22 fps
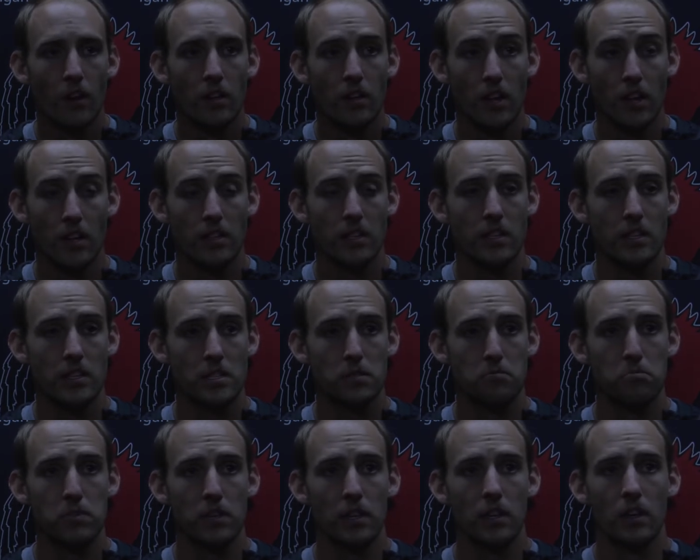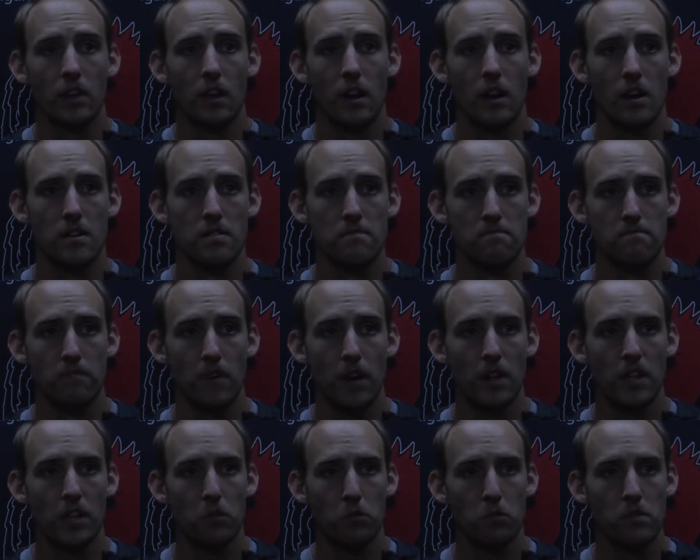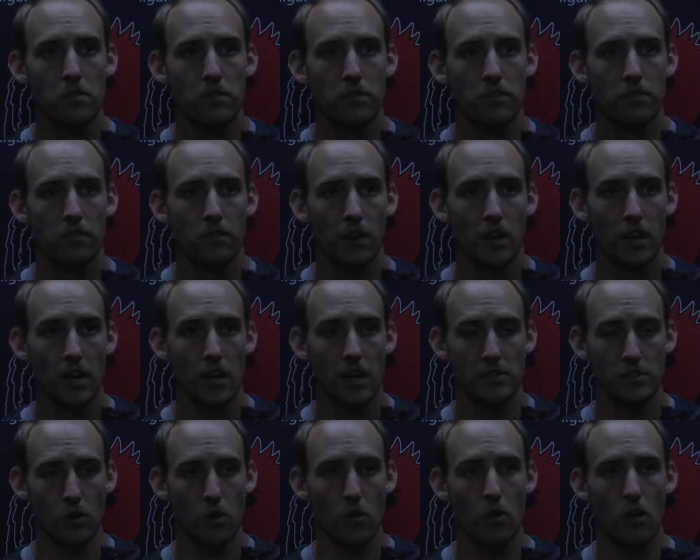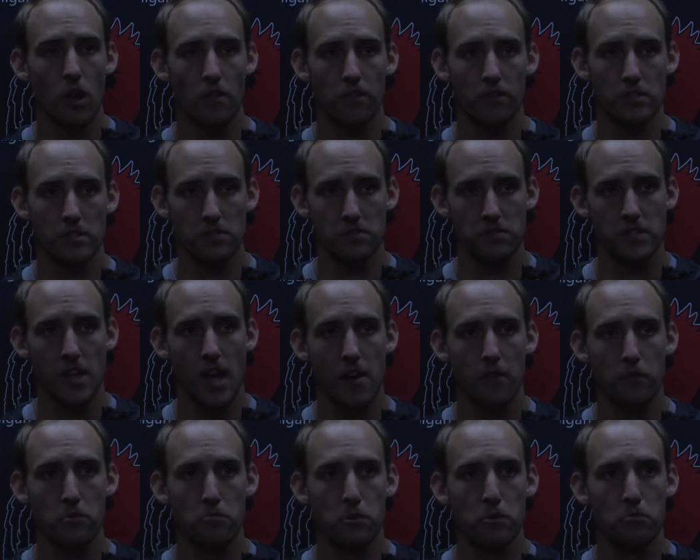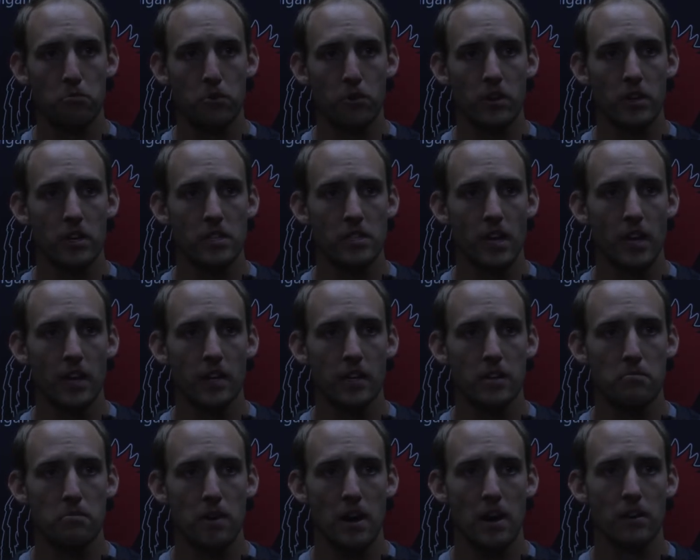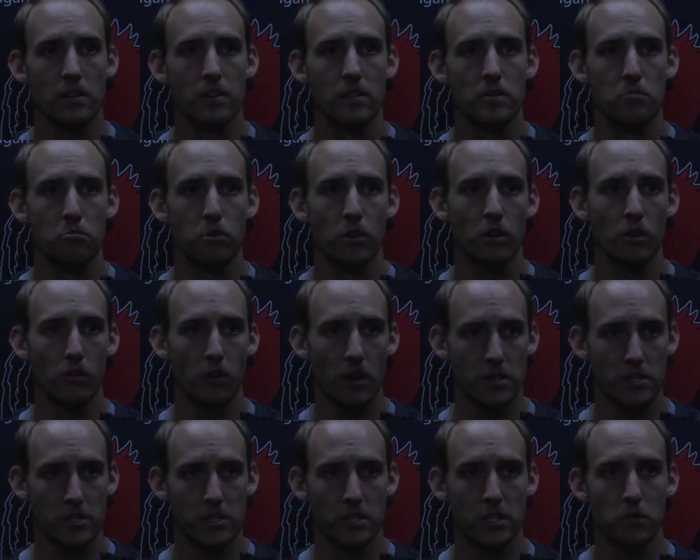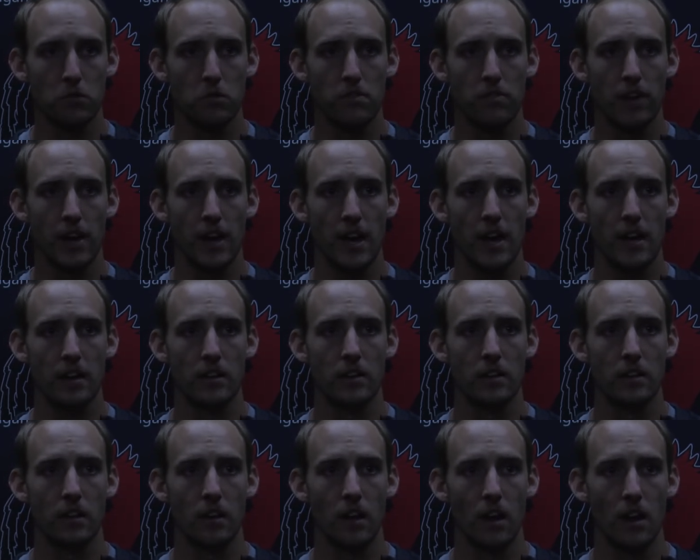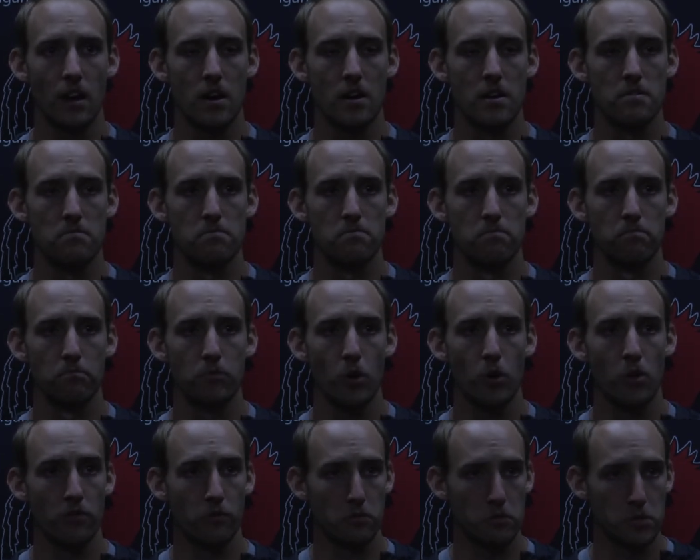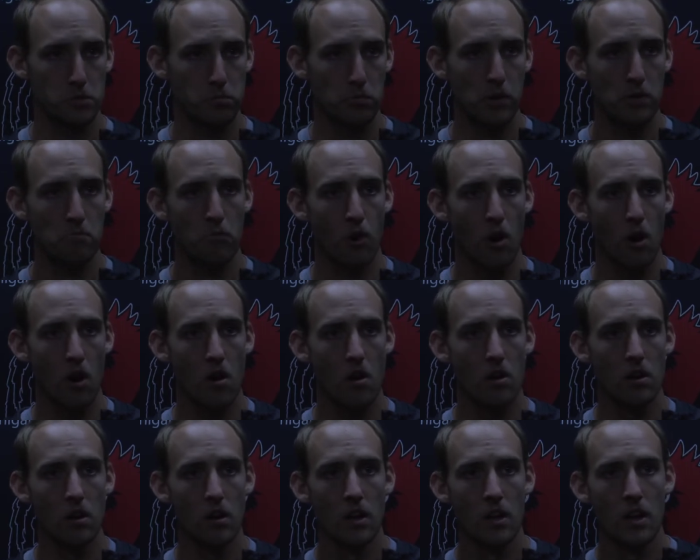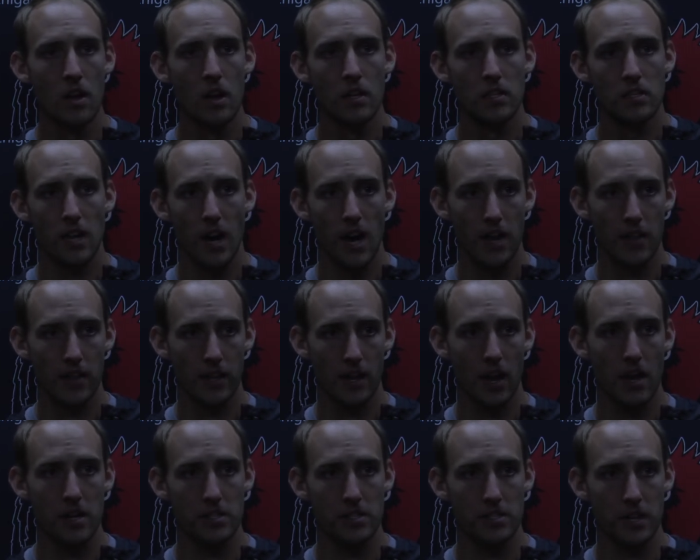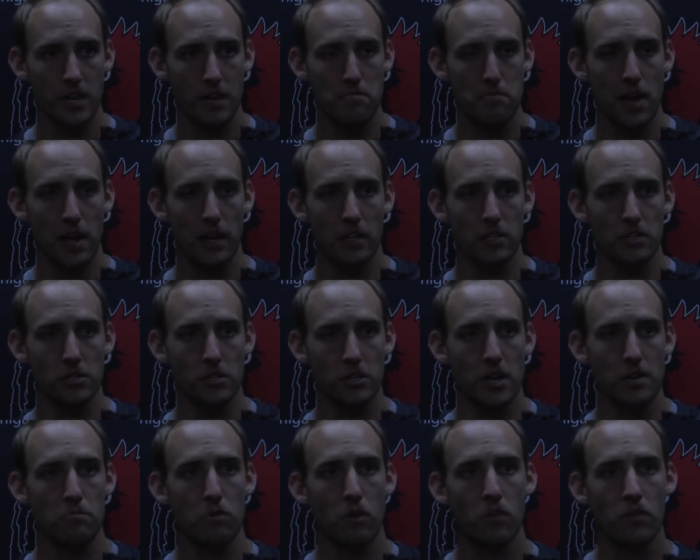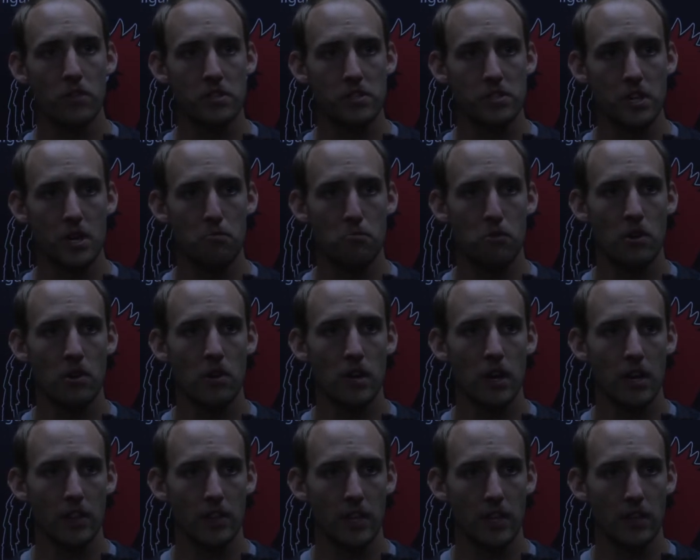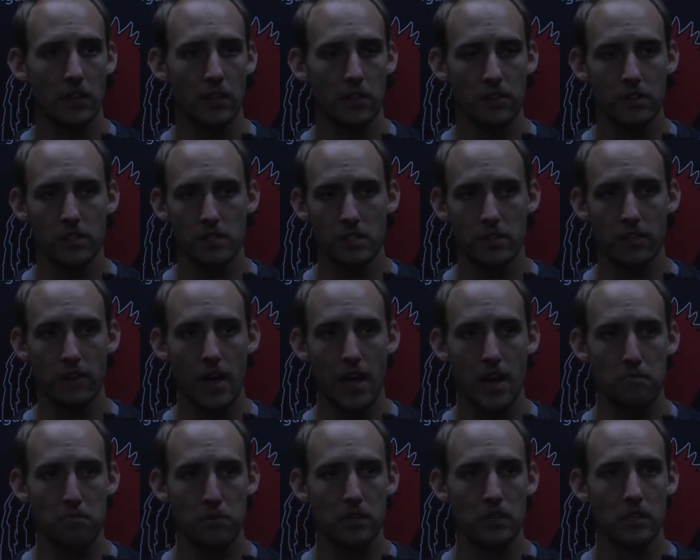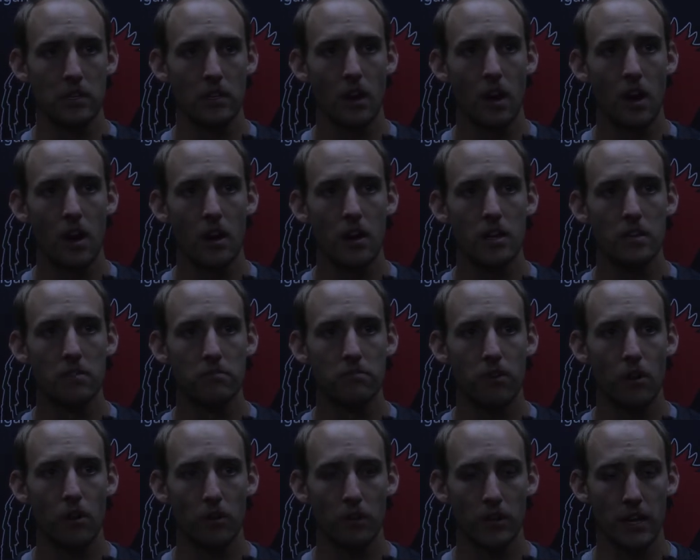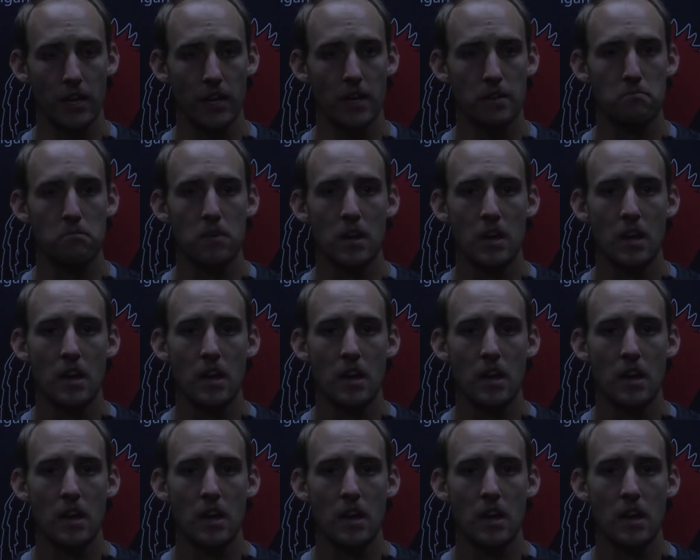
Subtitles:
Yeah, I think it's been, I think we've, as a whole offensive staff, we've been pretty excited about the progression that we've had going from spring ball to how the guys came back in shape over the summer, and then the things that have happened in fall camp.